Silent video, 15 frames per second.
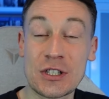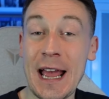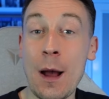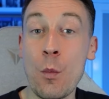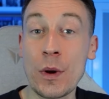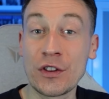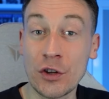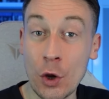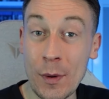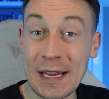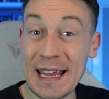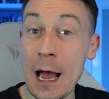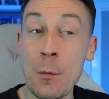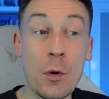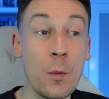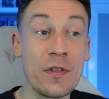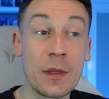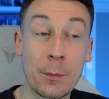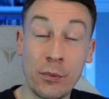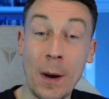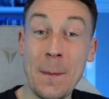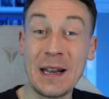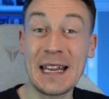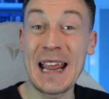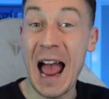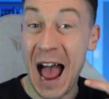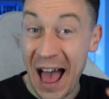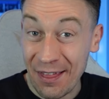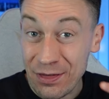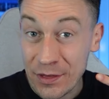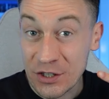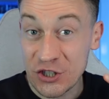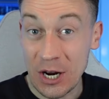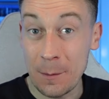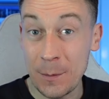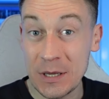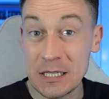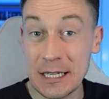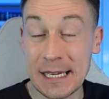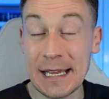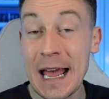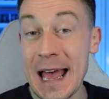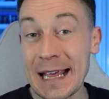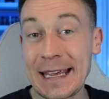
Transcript: Can we do it? Can we win the Premier League and the Champions League?